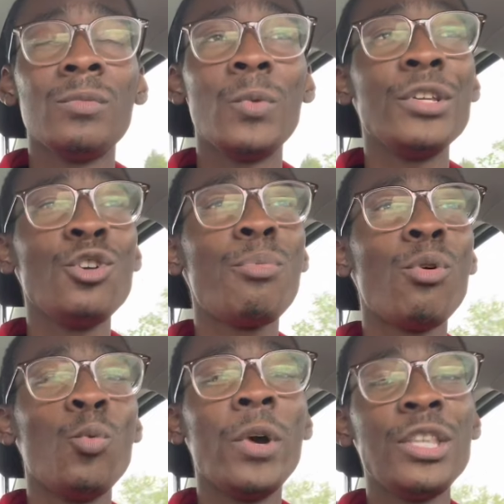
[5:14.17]
when
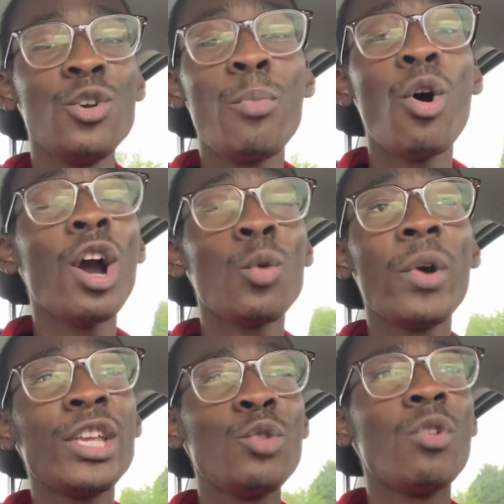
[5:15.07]
you park
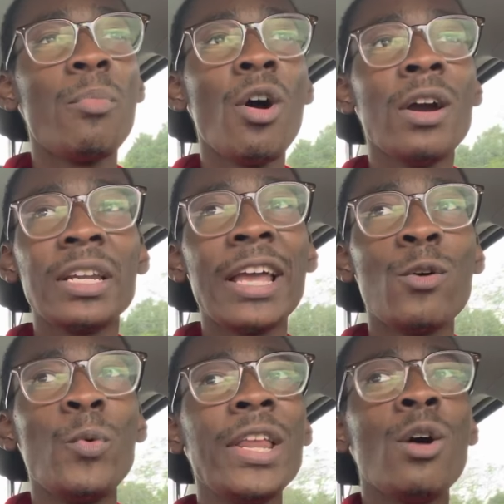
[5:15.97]
where you would park,
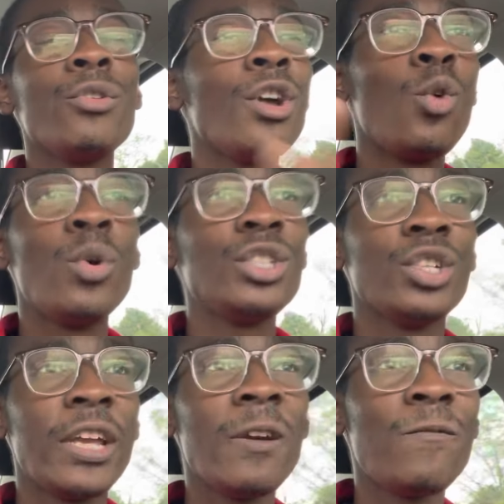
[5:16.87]
that we don't know
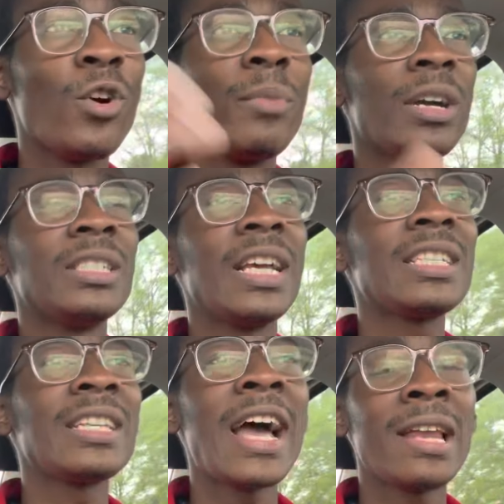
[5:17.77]
what you're here for, because
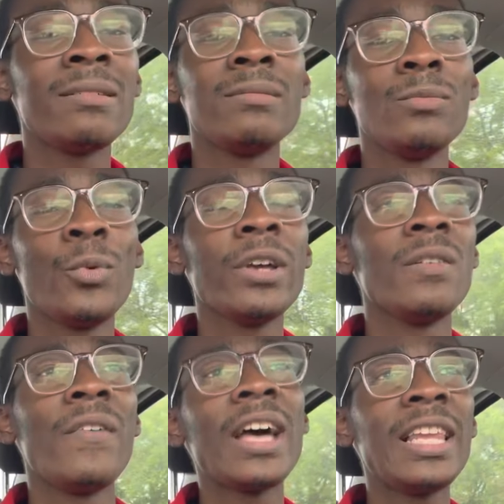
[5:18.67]
that's not
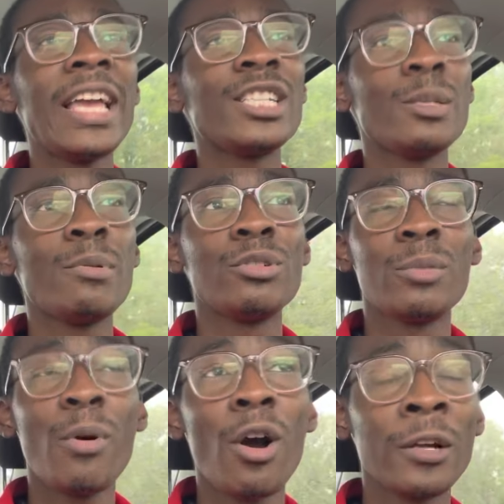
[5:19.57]
where the valet is
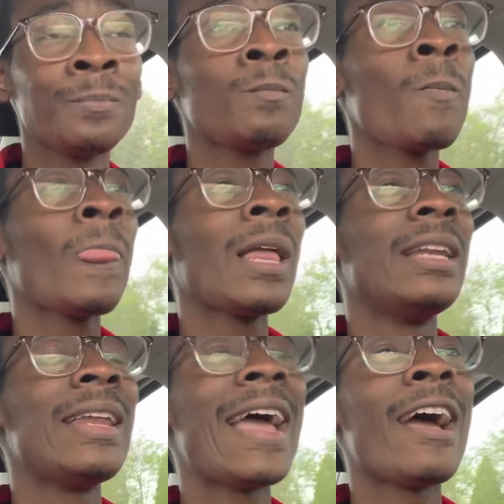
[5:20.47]
supposed to park.
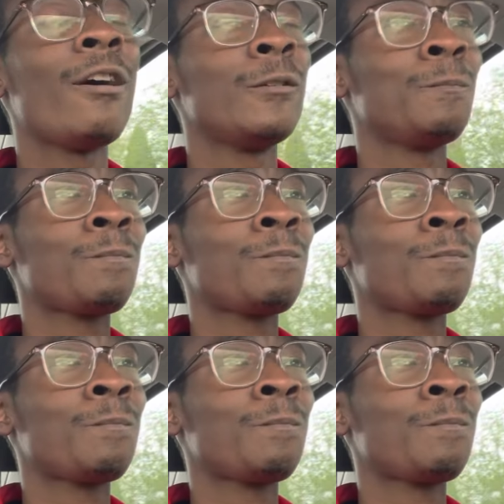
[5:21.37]
Now